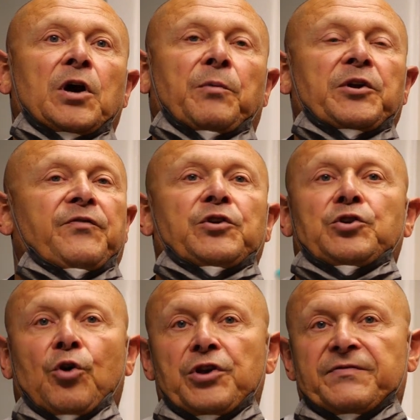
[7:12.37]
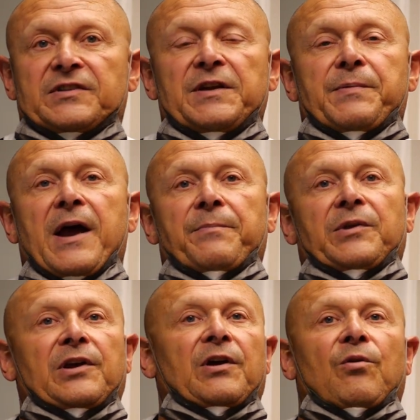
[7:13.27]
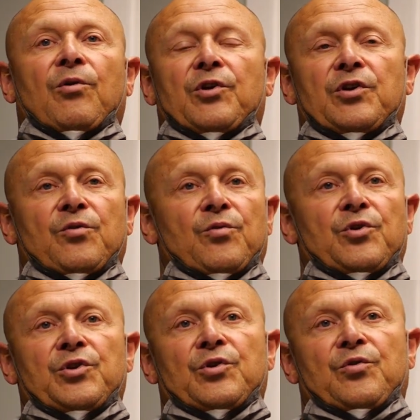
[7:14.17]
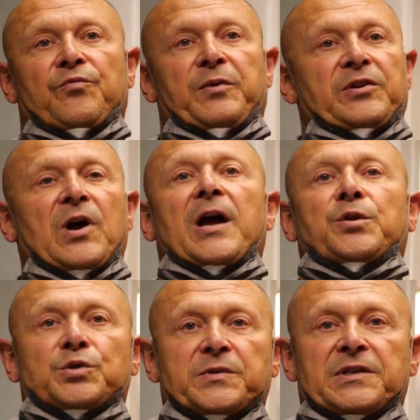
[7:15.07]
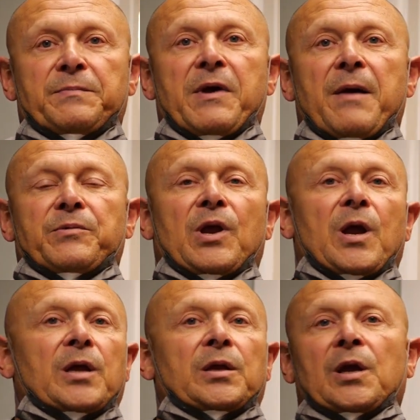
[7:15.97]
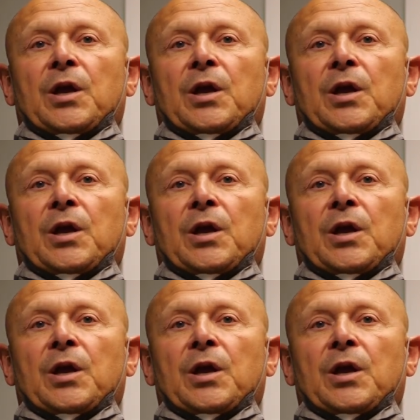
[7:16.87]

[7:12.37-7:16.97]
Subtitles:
But if you know you have sleep apnea, or you've been diagnosed with sleep apnea and